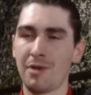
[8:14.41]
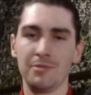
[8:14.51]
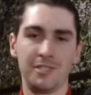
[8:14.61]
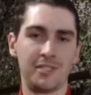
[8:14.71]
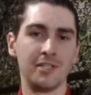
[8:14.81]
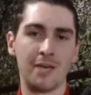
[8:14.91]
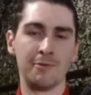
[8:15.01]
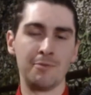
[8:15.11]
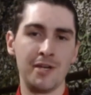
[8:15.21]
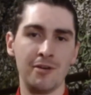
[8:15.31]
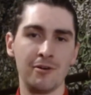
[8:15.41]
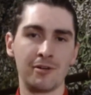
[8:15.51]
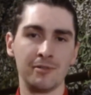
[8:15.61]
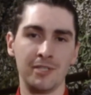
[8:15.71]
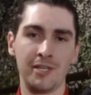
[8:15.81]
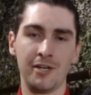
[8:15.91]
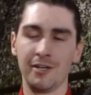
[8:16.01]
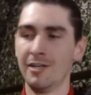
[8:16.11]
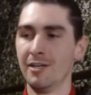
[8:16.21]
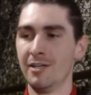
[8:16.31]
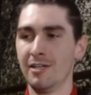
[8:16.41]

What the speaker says: I probably still am a mediocre leader,